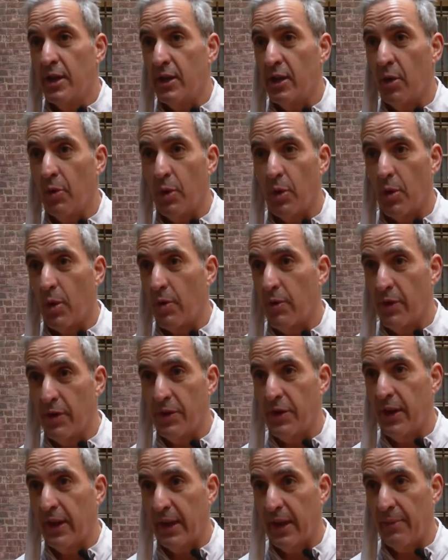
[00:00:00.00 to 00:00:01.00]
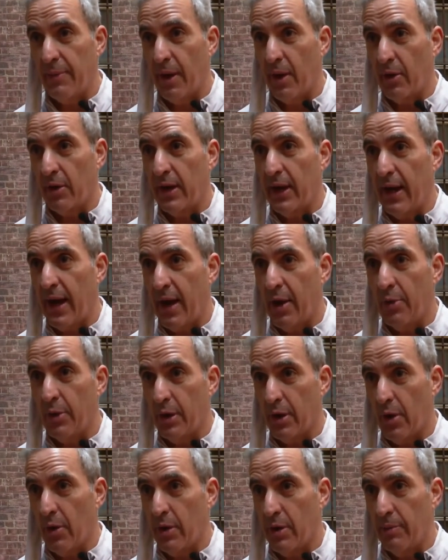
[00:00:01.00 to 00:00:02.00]
you know, we were already thinking about okay, how are
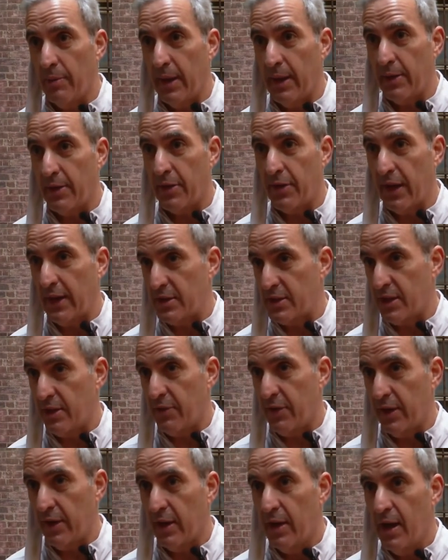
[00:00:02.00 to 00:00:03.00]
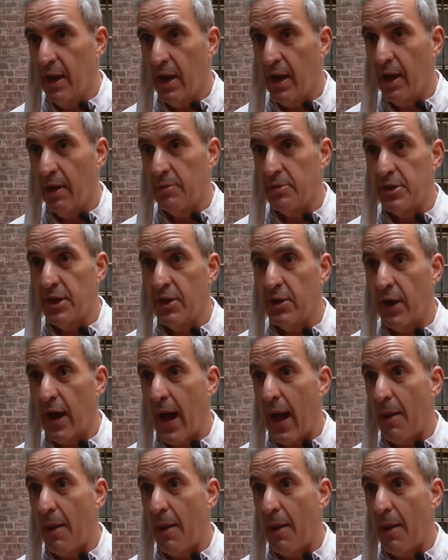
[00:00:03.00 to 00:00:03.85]
we going to make the Thanksgiving um, dinner